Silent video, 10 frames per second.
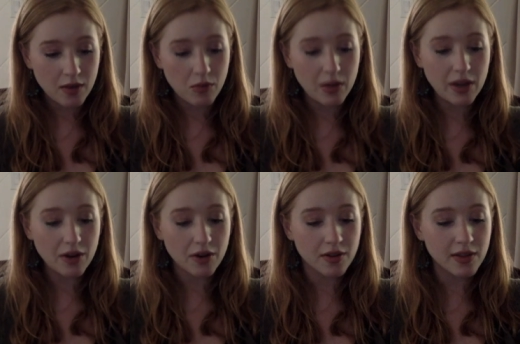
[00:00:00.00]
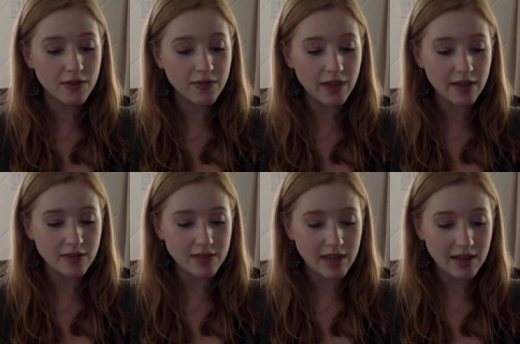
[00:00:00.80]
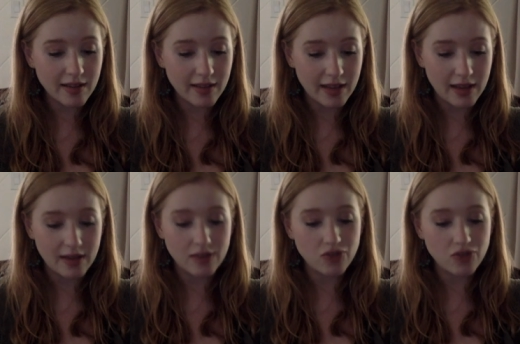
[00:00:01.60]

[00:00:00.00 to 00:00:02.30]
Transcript: When he heard that fellow Tennessean